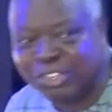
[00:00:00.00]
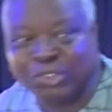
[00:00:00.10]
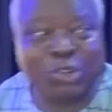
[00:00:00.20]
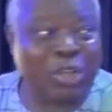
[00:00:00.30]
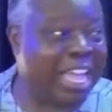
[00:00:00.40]

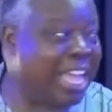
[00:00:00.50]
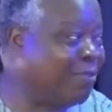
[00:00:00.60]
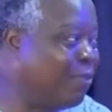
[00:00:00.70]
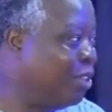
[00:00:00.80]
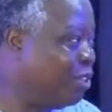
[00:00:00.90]
know I
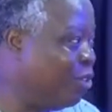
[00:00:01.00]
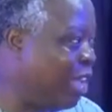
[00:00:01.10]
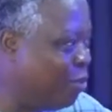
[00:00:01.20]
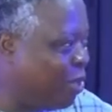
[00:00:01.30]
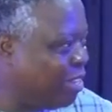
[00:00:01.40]
have? You know
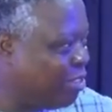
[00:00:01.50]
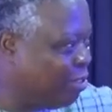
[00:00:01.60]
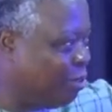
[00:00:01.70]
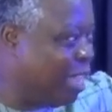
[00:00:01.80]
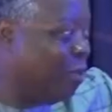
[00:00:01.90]
I
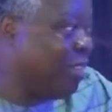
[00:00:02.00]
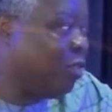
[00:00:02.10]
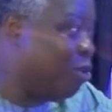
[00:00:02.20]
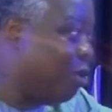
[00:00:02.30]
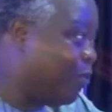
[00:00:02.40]
went. You know I went
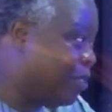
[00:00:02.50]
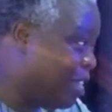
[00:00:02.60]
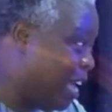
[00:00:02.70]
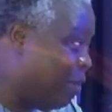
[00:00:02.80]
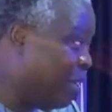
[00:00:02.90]
to our office.
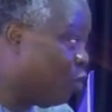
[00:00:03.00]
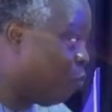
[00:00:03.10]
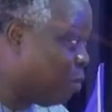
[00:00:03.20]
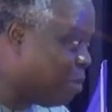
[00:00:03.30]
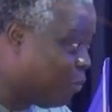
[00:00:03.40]
I went to
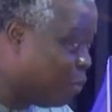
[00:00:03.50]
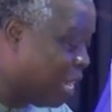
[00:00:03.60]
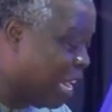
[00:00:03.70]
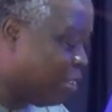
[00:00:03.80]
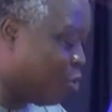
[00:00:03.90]
pick my phone.
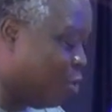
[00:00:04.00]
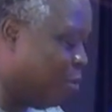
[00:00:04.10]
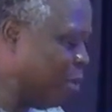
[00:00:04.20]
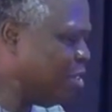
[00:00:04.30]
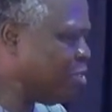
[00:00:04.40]
There are some.
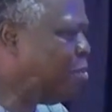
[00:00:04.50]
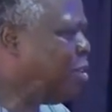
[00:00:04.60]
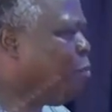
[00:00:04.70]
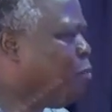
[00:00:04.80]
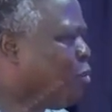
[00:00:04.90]

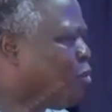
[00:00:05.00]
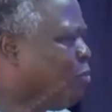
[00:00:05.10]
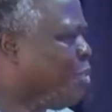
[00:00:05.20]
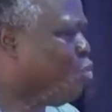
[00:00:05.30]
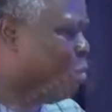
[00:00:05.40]
Somebody posted
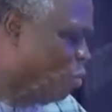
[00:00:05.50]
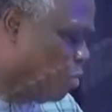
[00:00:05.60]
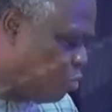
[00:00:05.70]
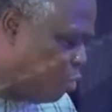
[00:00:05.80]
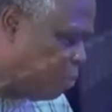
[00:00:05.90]
something to my
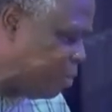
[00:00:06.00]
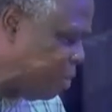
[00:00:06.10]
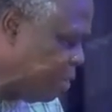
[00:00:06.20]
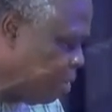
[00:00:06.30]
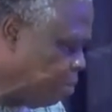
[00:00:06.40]
WhatsApp,
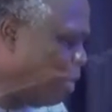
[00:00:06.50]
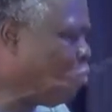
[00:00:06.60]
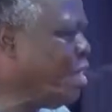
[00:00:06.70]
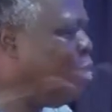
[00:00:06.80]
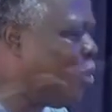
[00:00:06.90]
but I
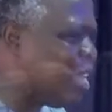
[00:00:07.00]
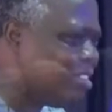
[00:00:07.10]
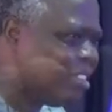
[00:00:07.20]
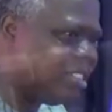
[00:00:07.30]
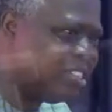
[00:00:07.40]
couldn't
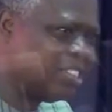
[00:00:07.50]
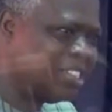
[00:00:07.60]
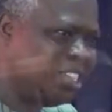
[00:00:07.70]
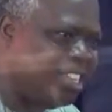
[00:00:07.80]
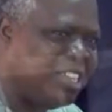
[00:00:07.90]
locate it.
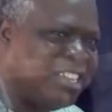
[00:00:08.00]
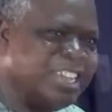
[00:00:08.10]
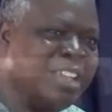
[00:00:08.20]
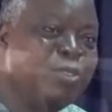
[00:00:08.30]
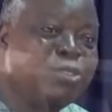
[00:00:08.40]

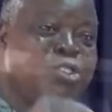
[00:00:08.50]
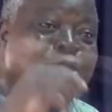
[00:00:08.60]
Even some